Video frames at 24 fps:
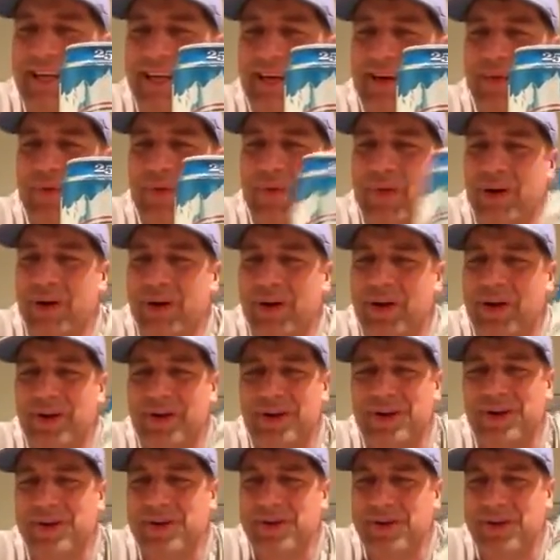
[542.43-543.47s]
where
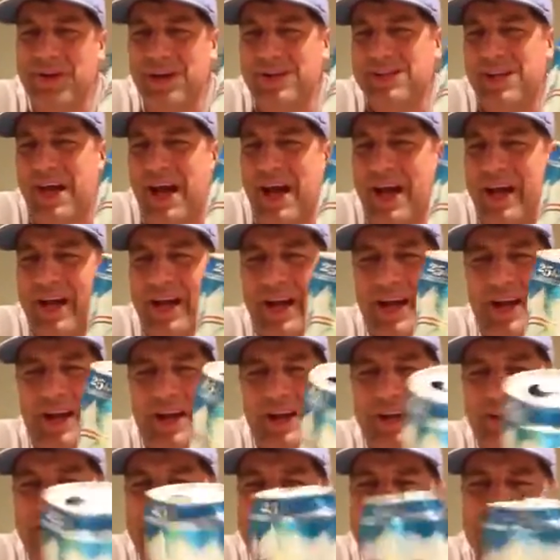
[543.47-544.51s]
it's high
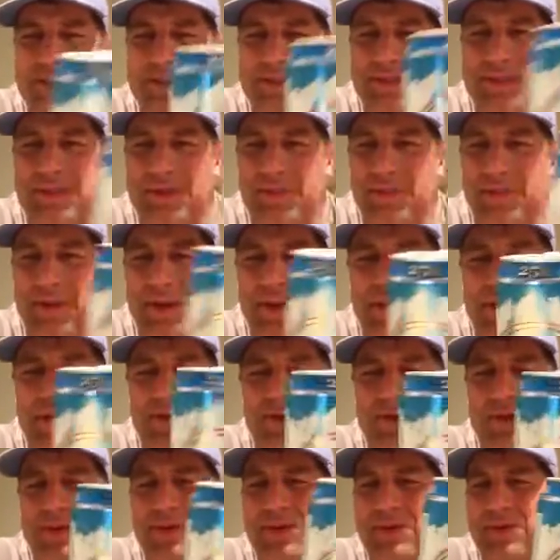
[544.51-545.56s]
end. This is some
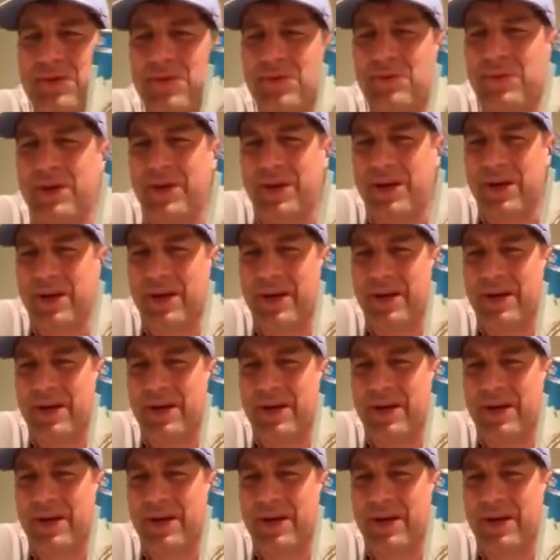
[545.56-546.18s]
liquor. It would be at